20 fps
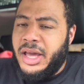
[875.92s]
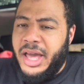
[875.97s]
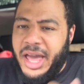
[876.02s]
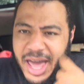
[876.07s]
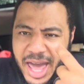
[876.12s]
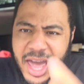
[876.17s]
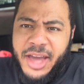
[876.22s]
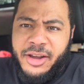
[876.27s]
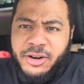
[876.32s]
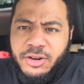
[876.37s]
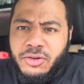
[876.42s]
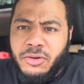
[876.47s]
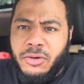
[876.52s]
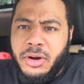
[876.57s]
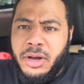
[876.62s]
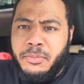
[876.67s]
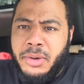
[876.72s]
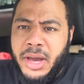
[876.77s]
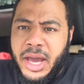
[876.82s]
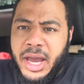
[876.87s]

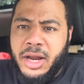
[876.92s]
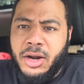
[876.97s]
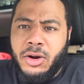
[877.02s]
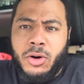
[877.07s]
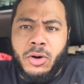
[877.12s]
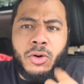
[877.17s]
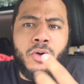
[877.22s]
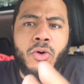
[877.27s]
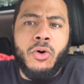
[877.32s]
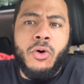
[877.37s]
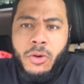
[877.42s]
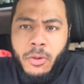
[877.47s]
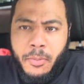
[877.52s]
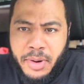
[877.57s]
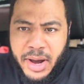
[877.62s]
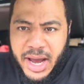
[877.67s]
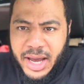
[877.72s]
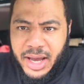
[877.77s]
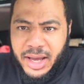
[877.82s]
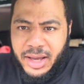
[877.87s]
Android Pay, or Google
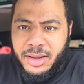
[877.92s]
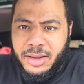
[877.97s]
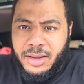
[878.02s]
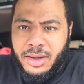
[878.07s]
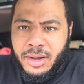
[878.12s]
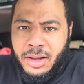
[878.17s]
Pay.